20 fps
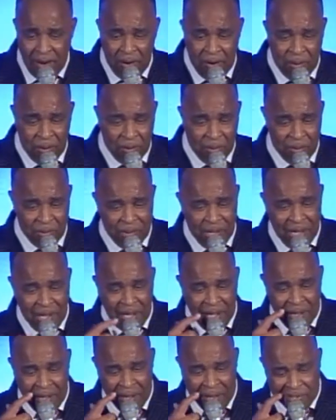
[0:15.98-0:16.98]
on
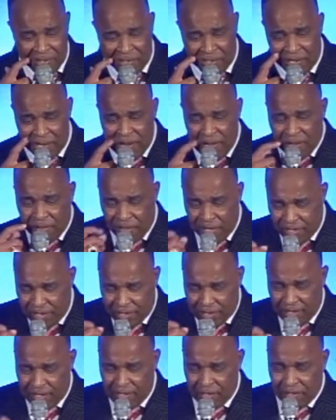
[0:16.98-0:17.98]
us.
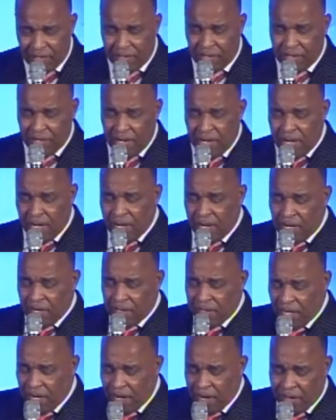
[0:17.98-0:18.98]
This is
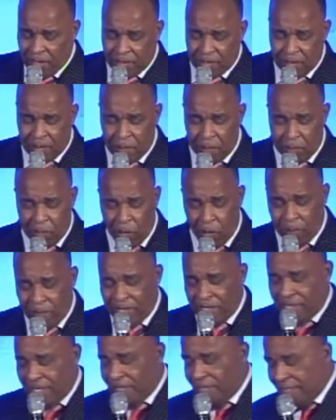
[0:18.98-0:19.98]
God's
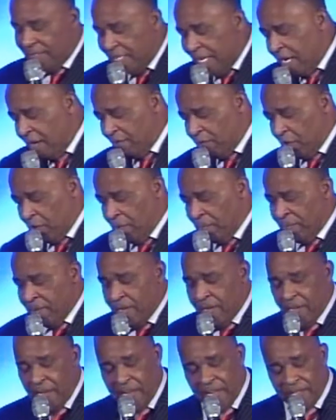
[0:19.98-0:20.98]
moment. The devil
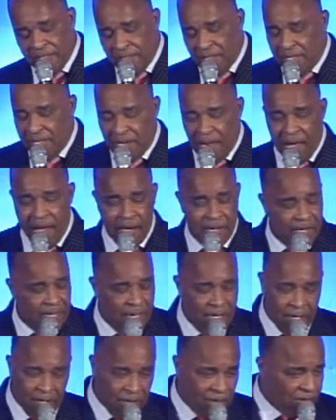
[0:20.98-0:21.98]
is not
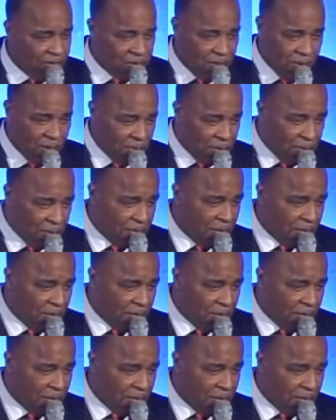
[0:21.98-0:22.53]
in control.